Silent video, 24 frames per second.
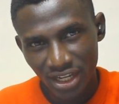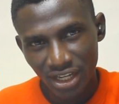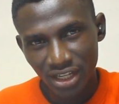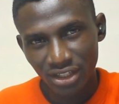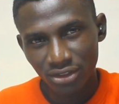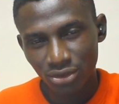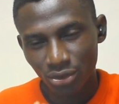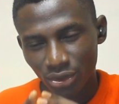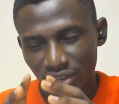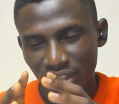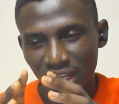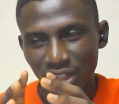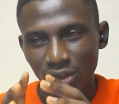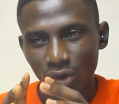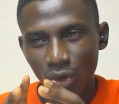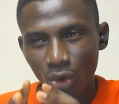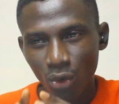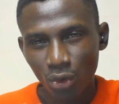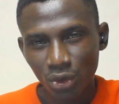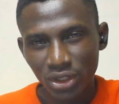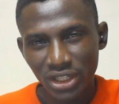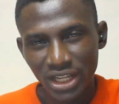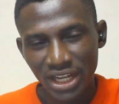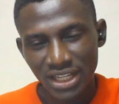So it's an
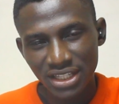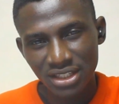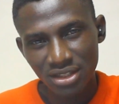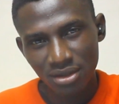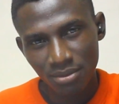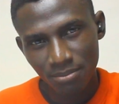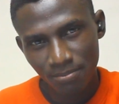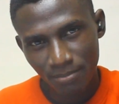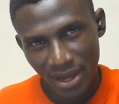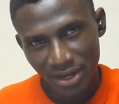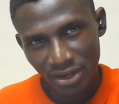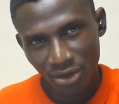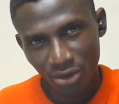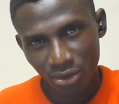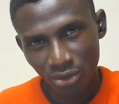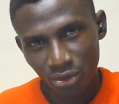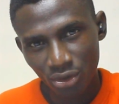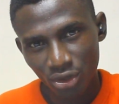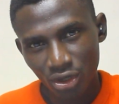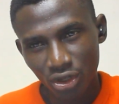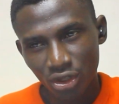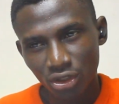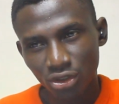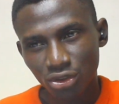OLED panel.
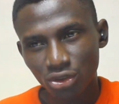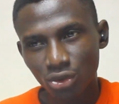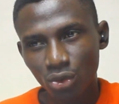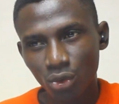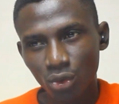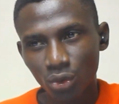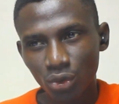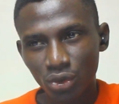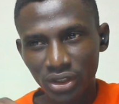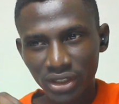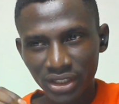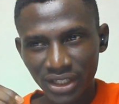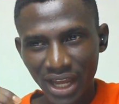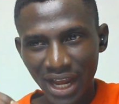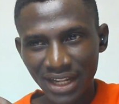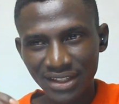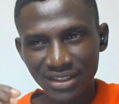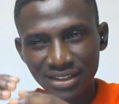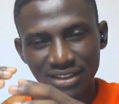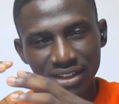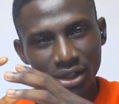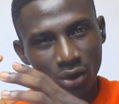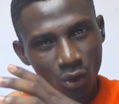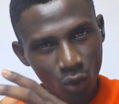So
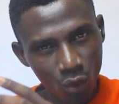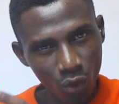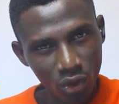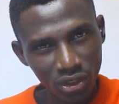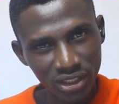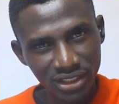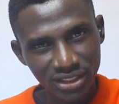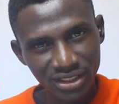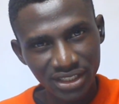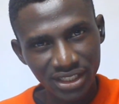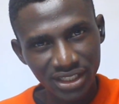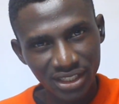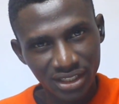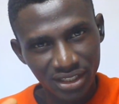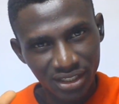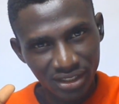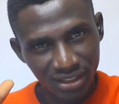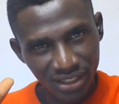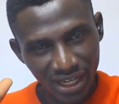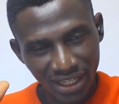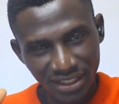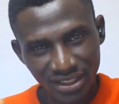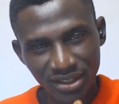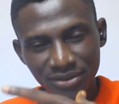that's the quality
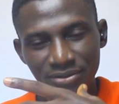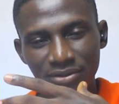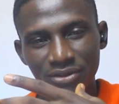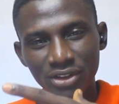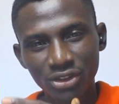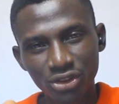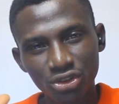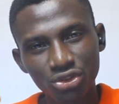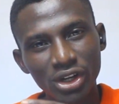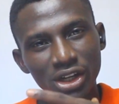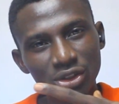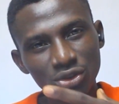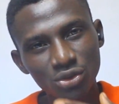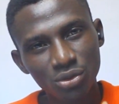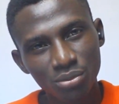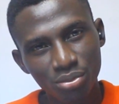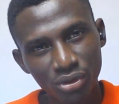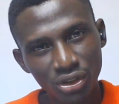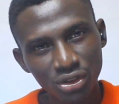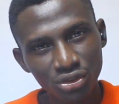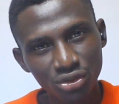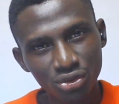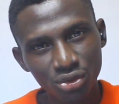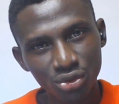that Infinix is trying to
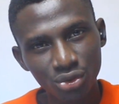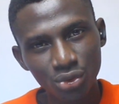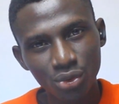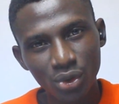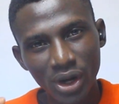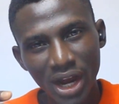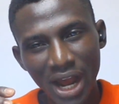bring to you.